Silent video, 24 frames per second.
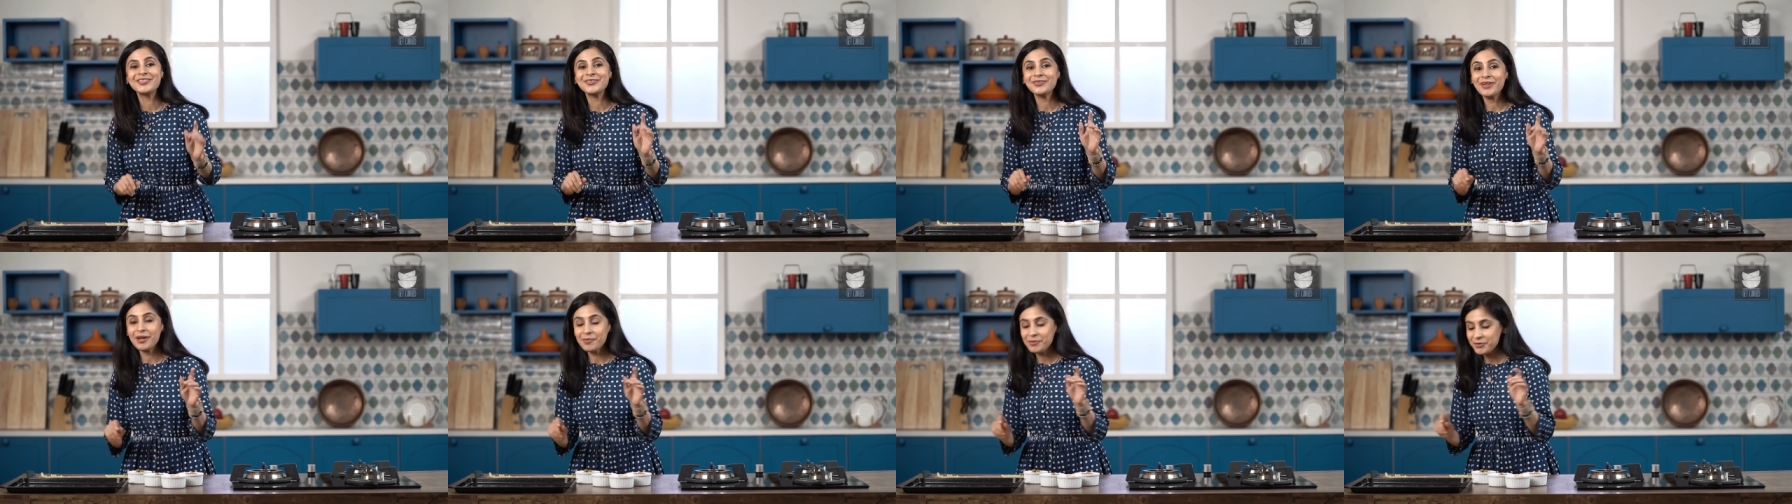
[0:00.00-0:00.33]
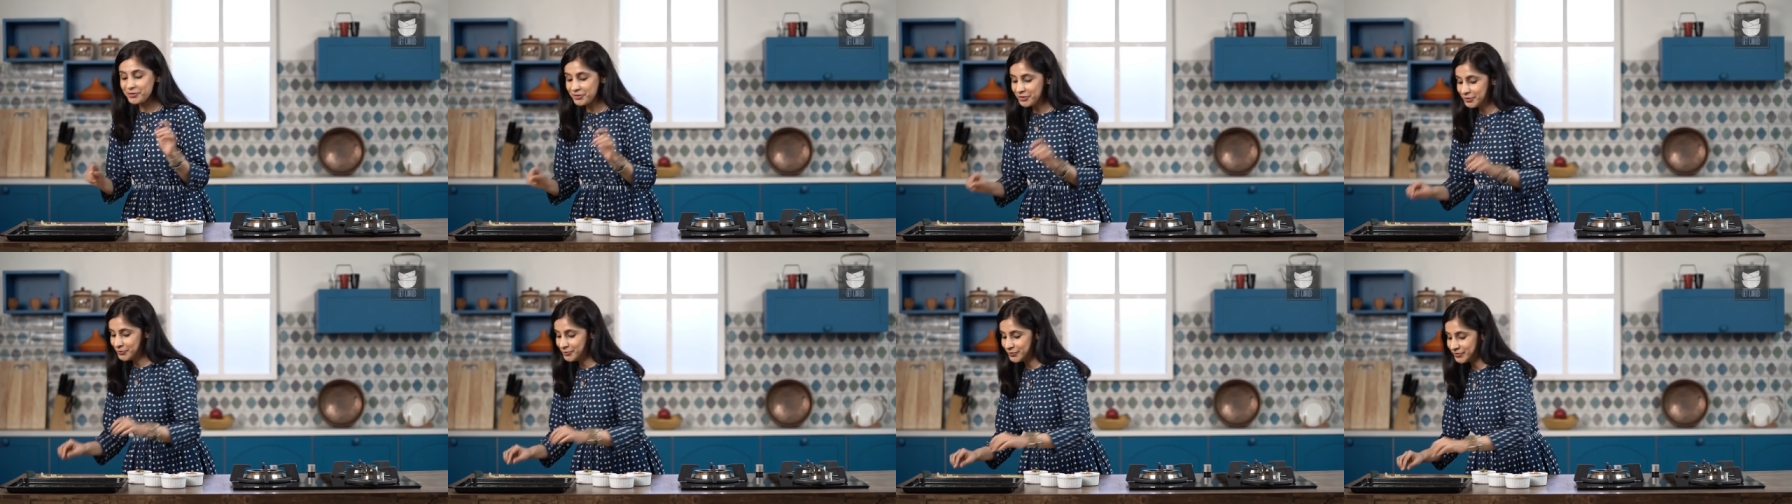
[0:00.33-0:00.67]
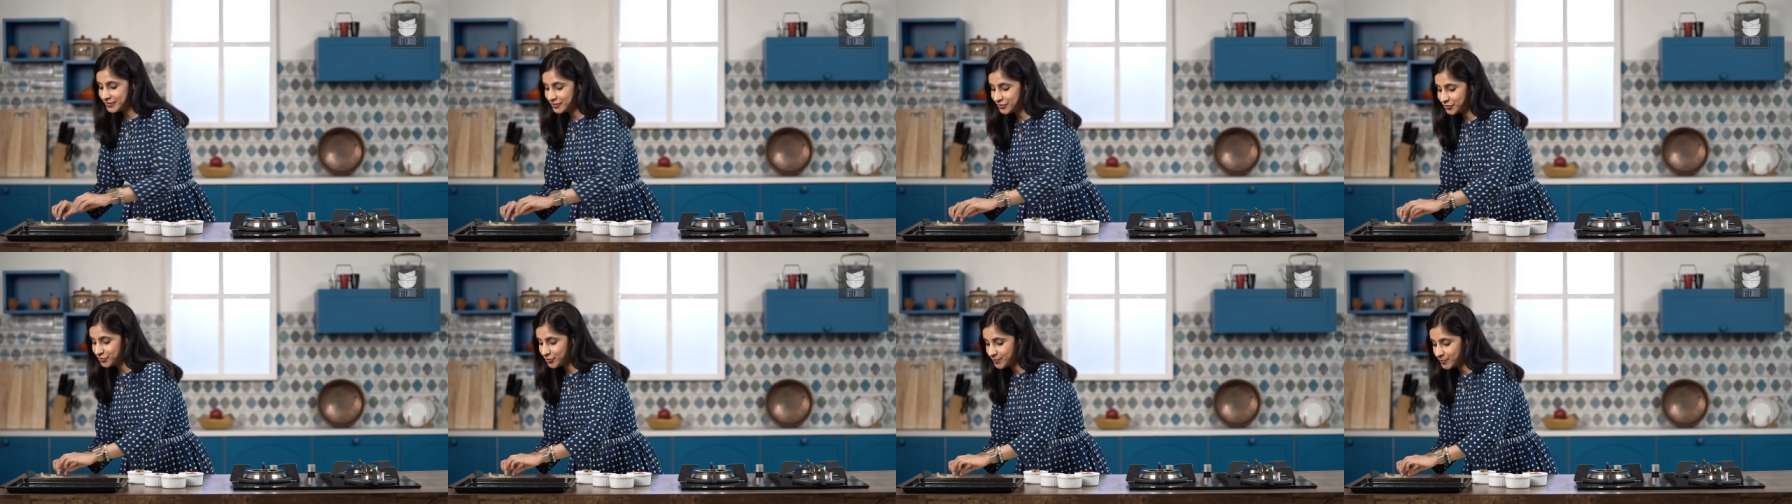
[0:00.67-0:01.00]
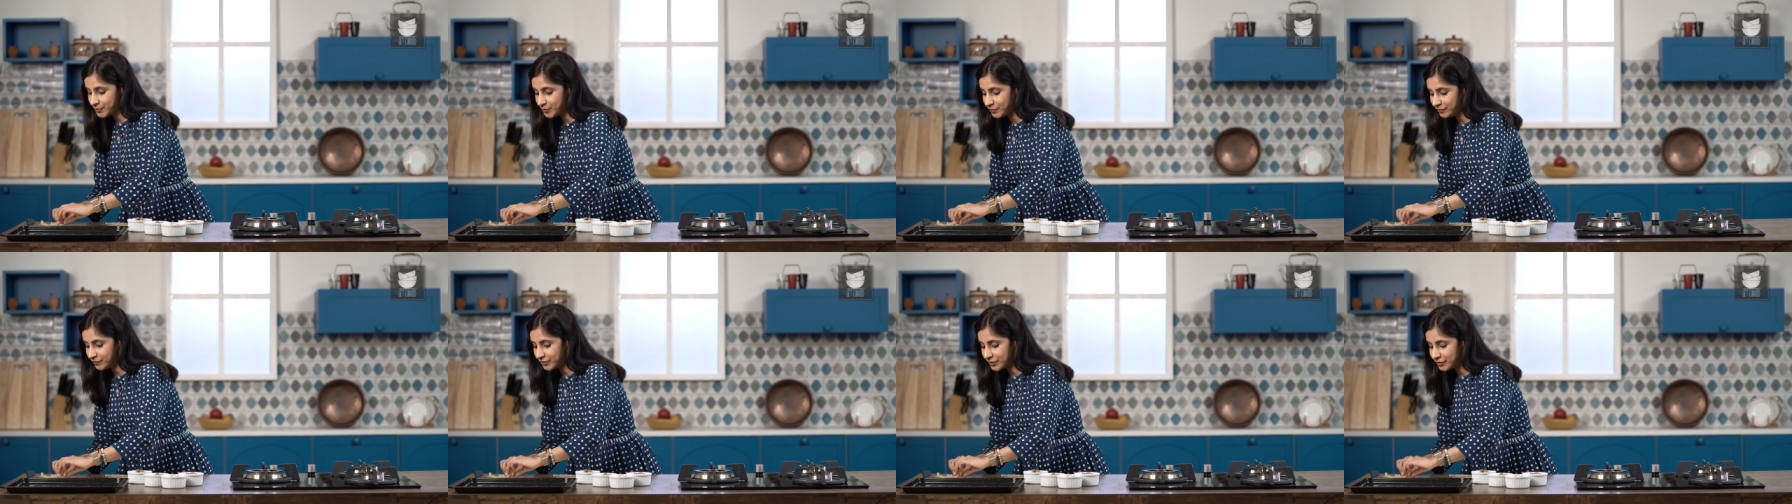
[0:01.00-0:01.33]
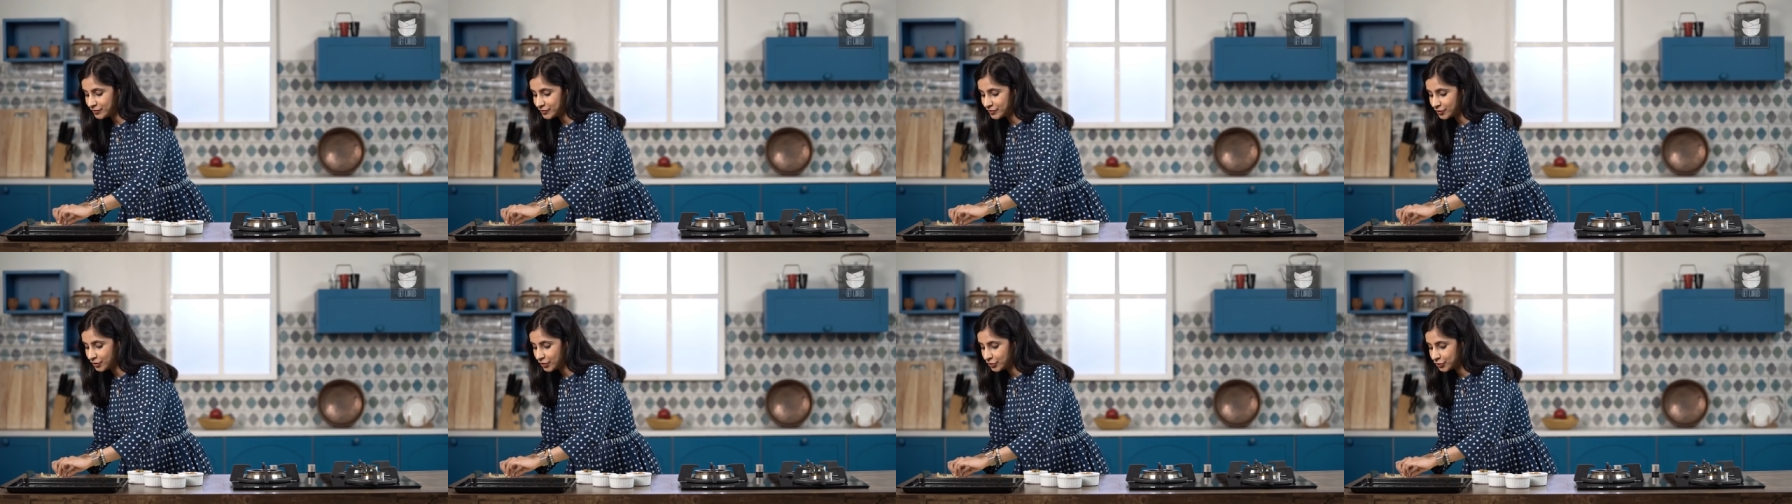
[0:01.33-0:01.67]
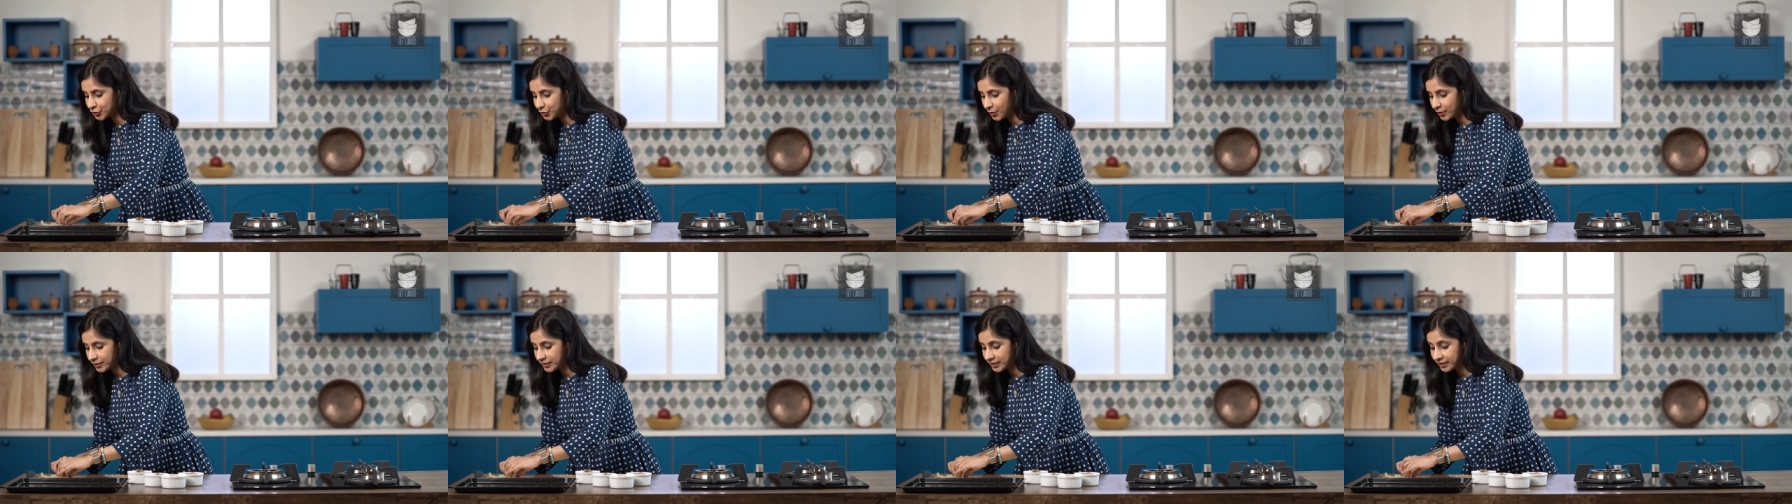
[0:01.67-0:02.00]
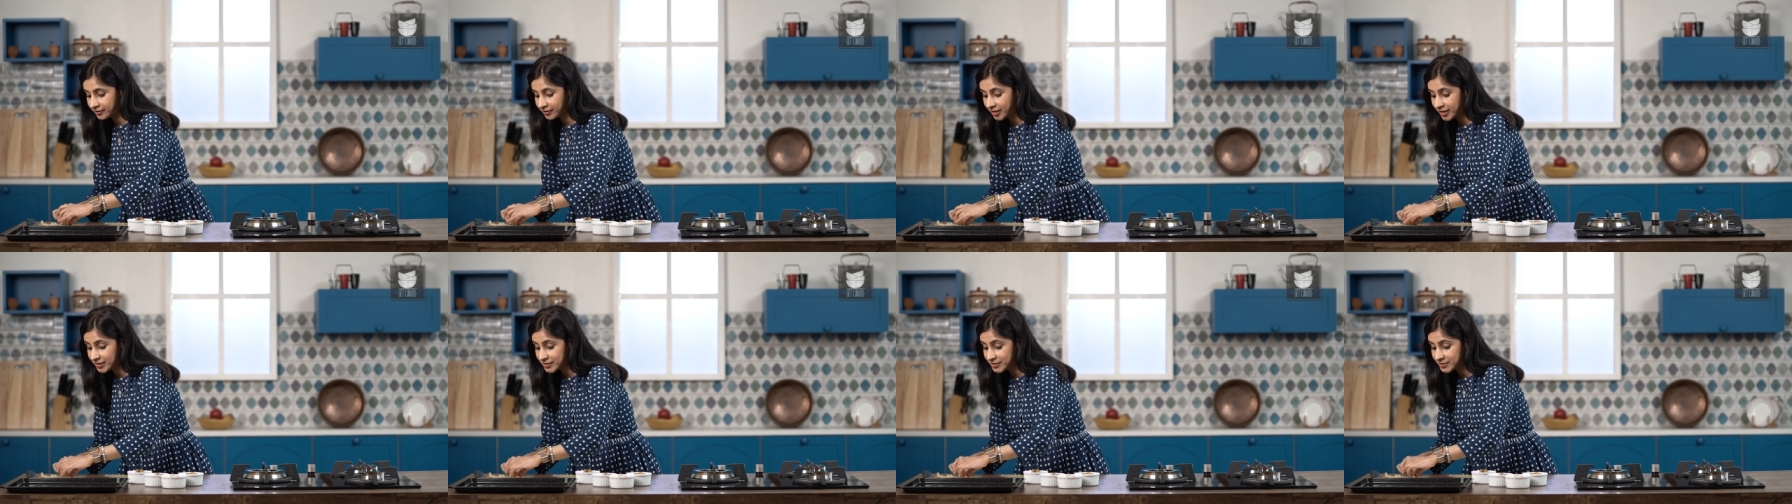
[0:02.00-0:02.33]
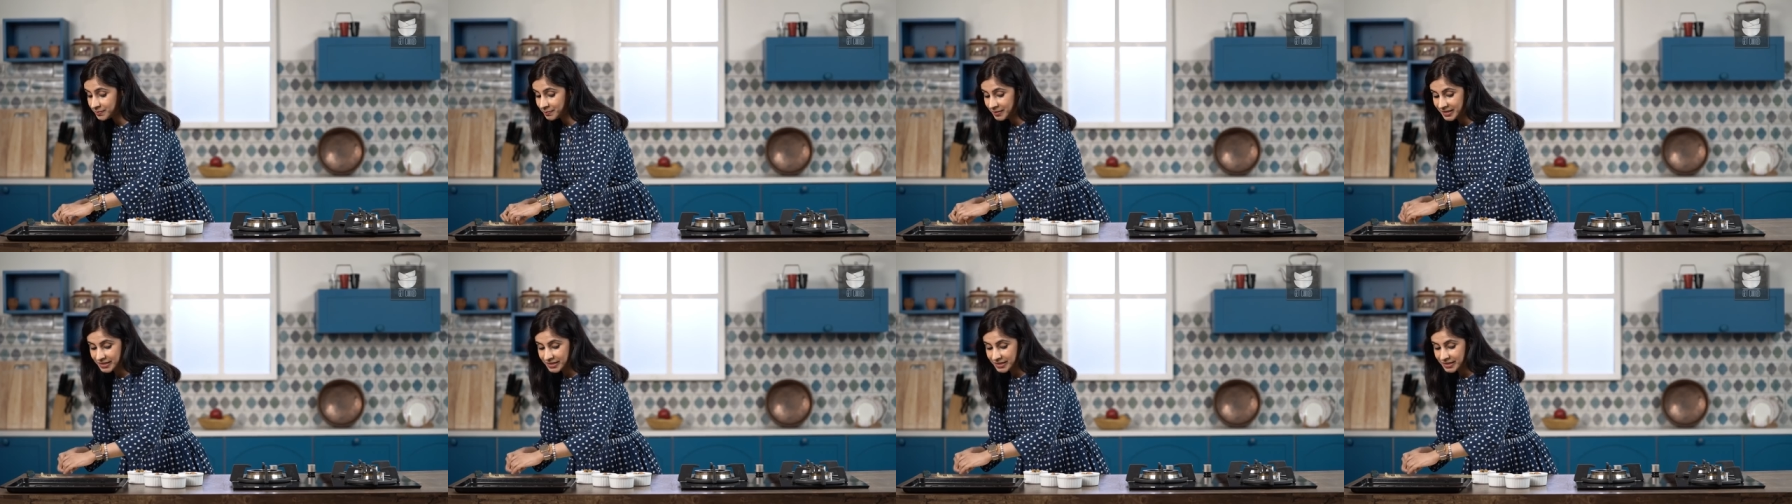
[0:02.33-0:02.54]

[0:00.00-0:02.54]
So now I'm going to use the strips of this shortcrust